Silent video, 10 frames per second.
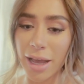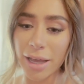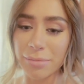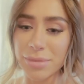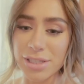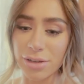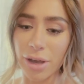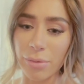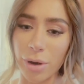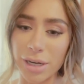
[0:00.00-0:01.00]
So
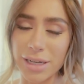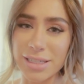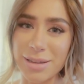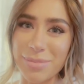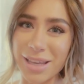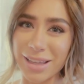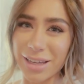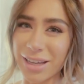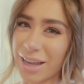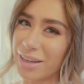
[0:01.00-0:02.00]
I wanted it to be
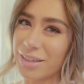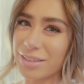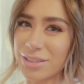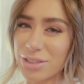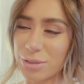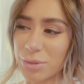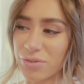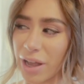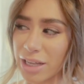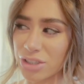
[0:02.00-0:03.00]
like kind of super
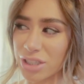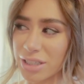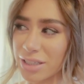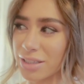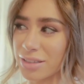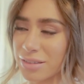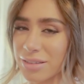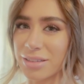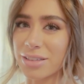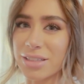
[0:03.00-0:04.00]
fashion-y,
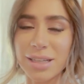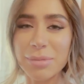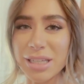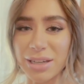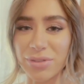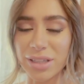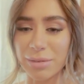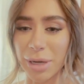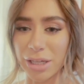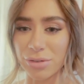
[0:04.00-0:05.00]
a little something different
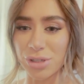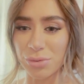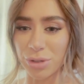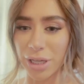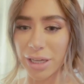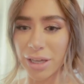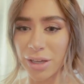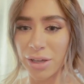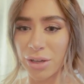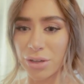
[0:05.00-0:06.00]
than my usual like
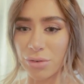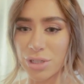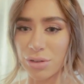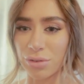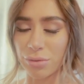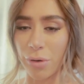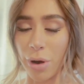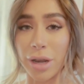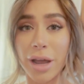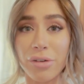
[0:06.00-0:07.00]
go-to
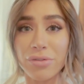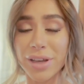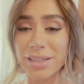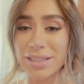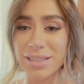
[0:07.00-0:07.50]
throw-on outfits.